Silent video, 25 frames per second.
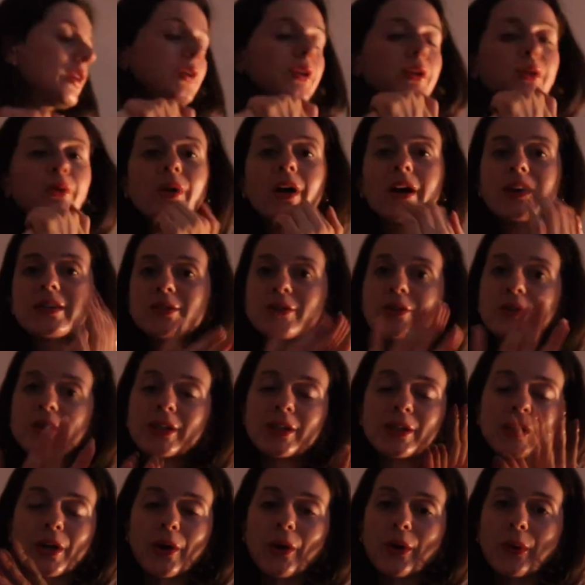You guys
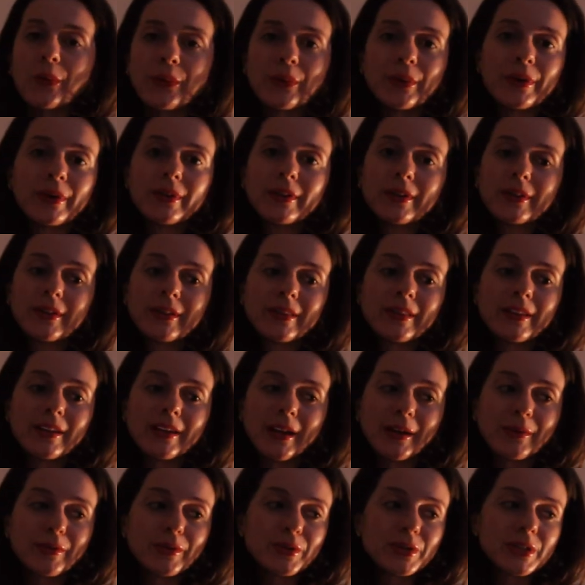already know the
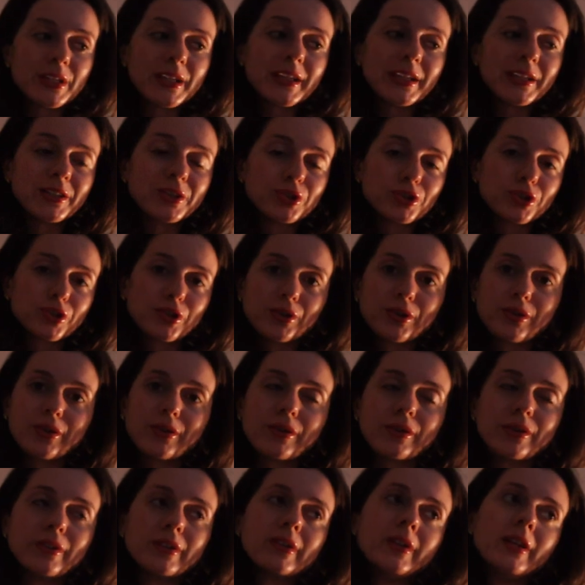night routine
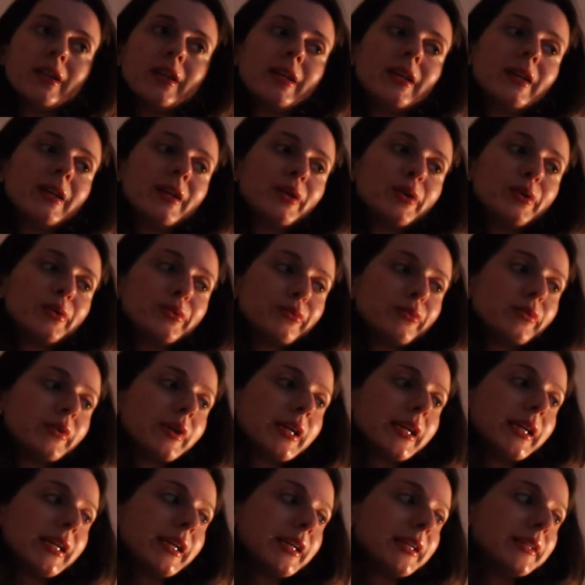journal,
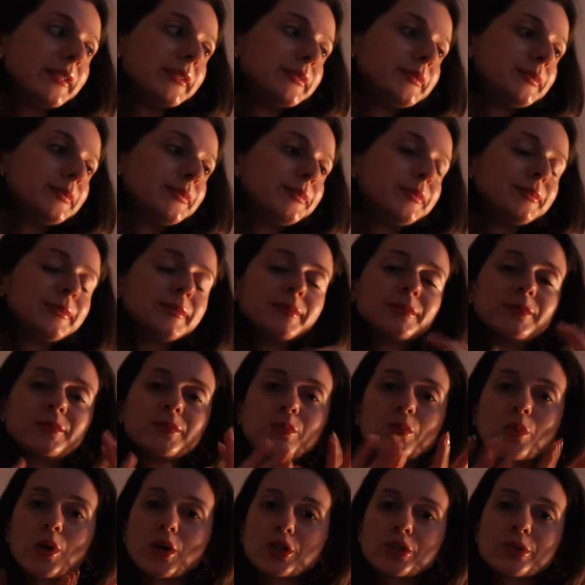read,
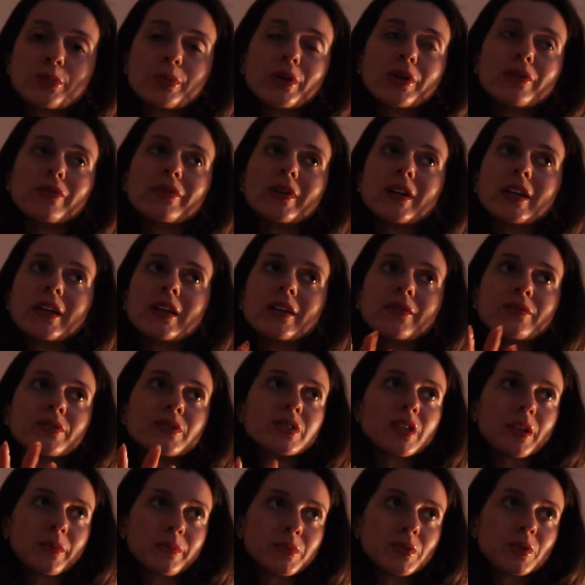watch a movie of
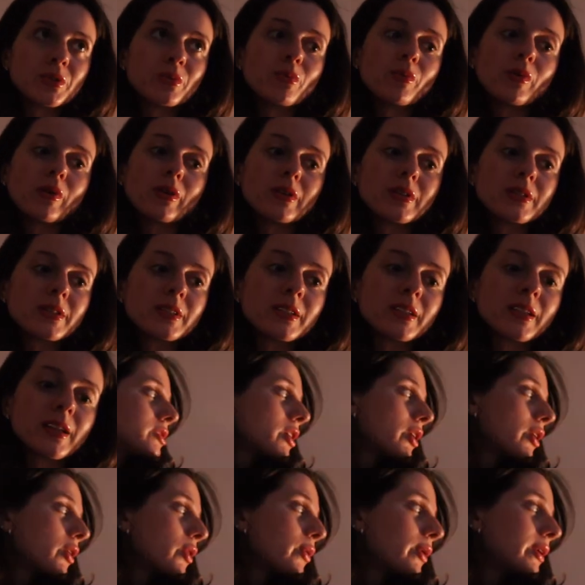some sort.
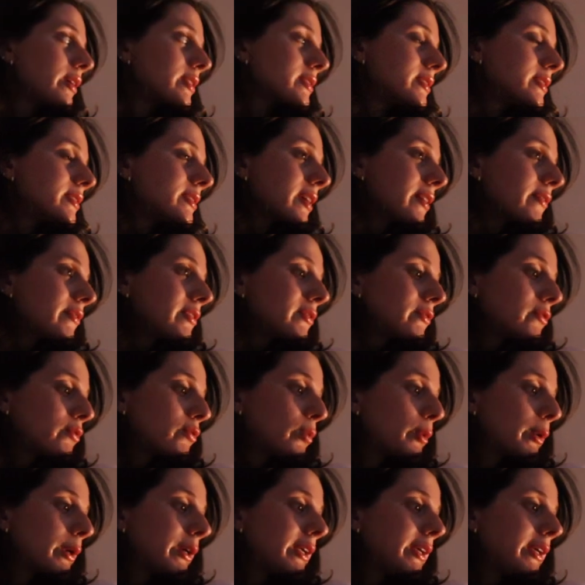So it's
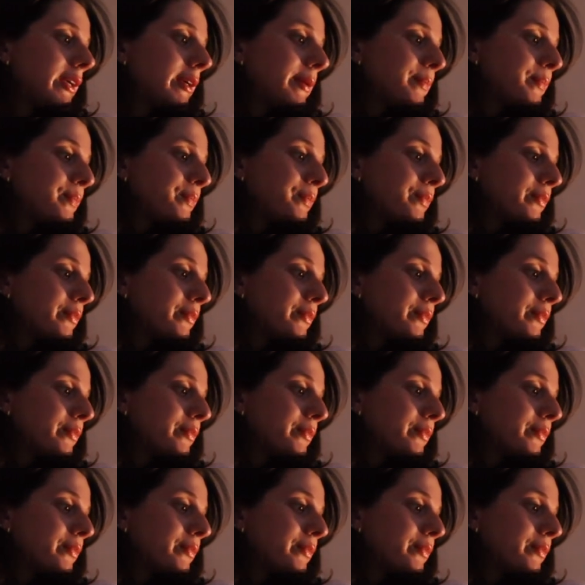7.40.